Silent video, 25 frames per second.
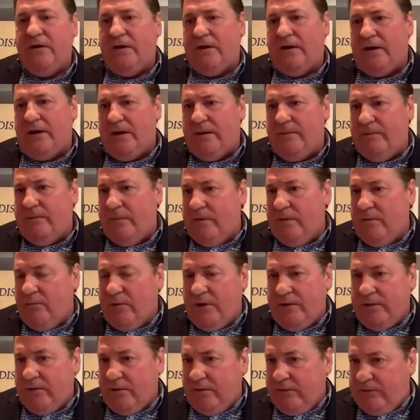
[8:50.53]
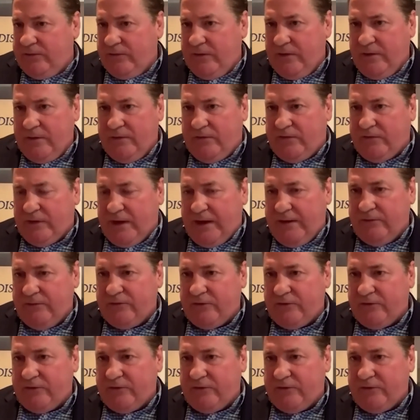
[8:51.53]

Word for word: um, one of their enslaved